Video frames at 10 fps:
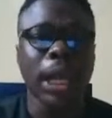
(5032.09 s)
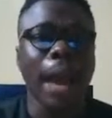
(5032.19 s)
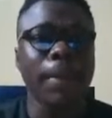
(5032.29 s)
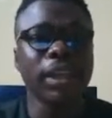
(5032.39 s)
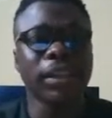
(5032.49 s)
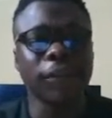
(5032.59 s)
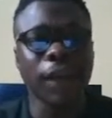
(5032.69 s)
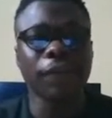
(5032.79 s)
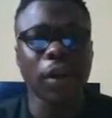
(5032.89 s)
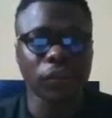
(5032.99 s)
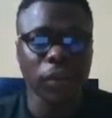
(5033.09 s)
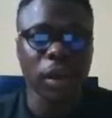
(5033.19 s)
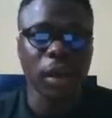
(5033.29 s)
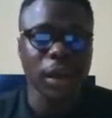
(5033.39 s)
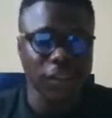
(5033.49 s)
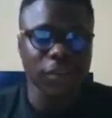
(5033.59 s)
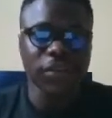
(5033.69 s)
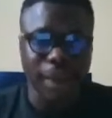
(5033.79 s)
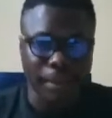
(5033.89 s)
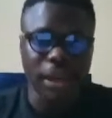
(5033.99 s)
I made it 35,000 naira. There's a
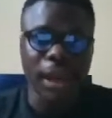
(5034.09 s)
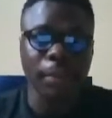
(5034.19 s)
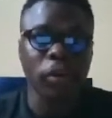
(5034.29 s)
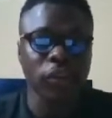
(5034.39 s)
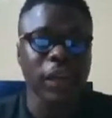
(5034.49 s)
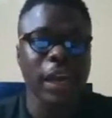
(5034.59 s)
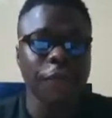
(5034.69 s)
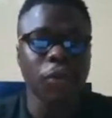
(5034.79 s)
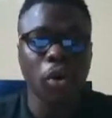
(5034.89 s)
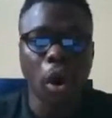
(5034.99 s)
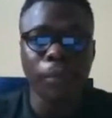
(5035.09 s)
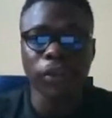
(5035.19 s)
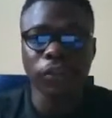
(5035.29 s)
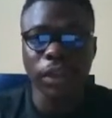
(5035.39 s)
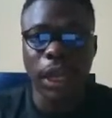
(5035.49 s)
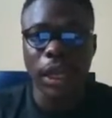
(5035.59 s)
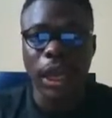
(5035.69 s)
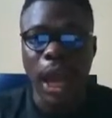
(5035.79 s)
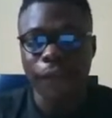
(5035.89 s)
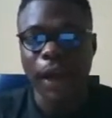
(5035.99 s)
reason why I made it down because if you call me today
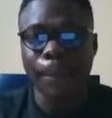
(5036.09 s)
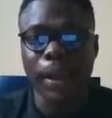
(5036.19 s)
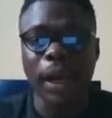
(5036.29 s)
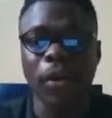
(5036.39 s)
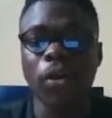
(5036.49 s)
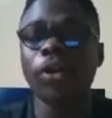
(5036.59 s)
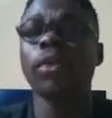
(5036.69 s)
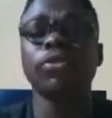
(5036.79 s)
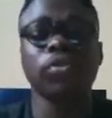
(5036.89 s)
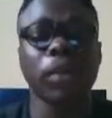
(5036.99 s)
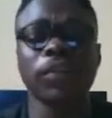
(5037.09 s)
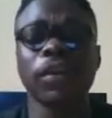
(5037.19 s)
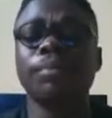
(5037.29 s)
after paying or you call me tomorrow and say,